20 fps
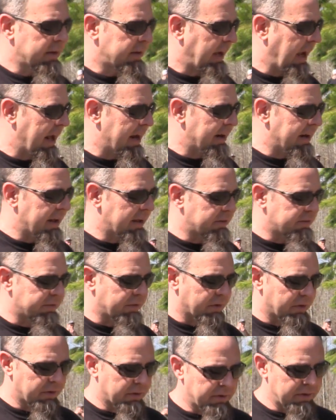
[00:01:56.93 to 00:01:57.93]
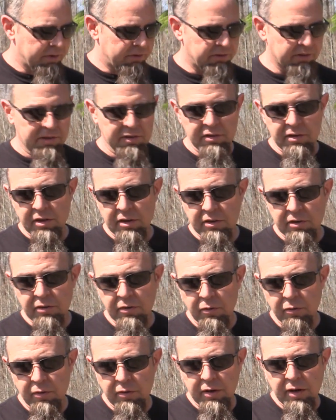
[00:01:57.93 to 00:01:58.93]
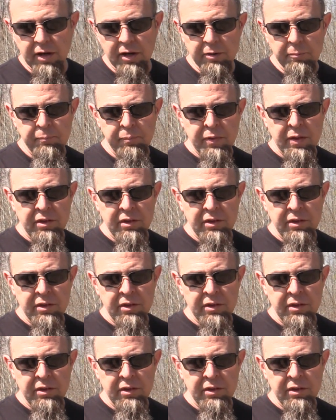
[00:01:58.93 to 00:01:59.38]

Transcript: candidates for chicken dinner or uh,